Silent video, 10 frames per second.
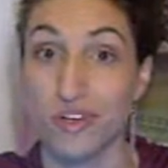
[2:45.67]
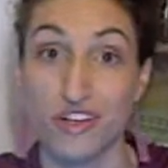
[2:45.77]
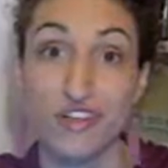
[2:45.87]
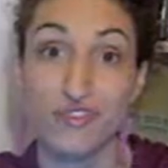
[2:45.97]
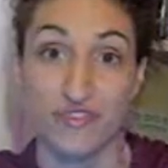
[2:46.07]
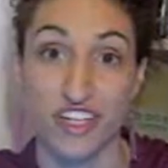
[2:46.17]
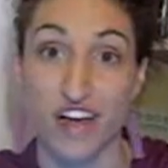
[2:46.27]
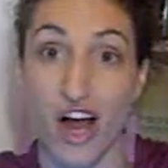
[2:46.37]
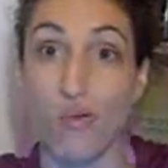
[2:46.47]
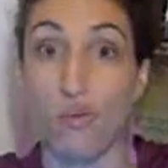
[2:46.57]
but also figure
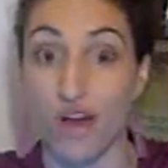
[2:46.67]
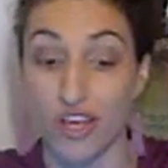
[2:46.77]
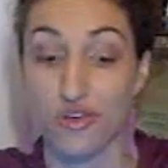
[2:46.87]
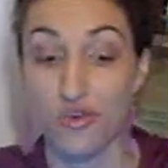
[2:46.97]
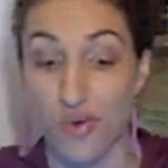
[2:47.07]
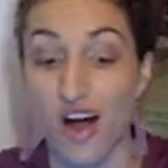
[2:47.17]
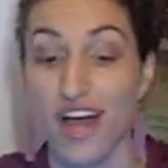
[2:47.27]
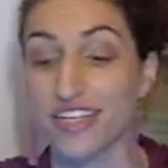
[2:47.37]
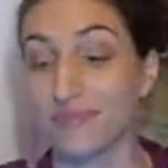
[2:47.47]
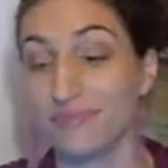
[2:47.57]
out what you want.